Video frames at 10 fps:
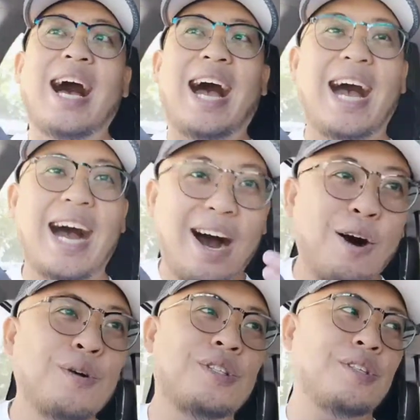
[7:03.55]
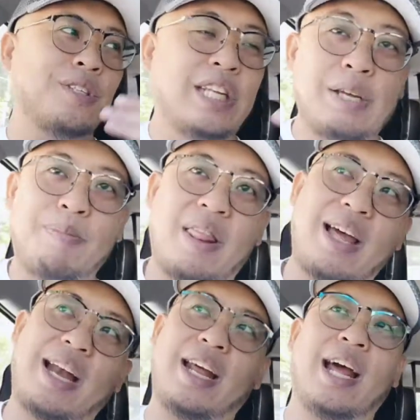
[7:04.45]
how to deepen
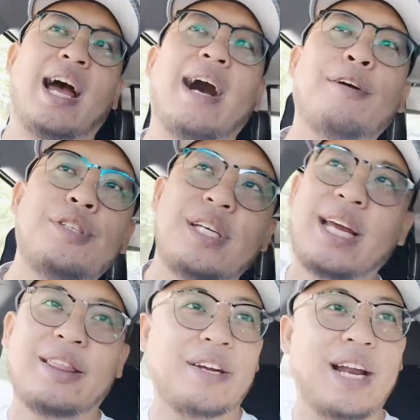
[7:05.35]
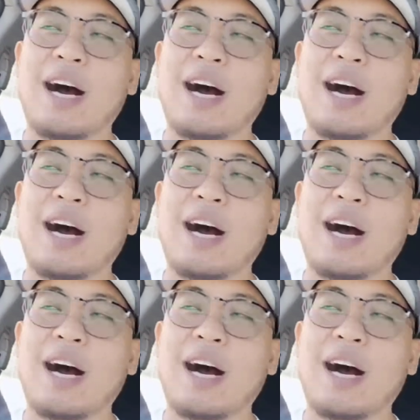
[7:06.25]
that and how to get there and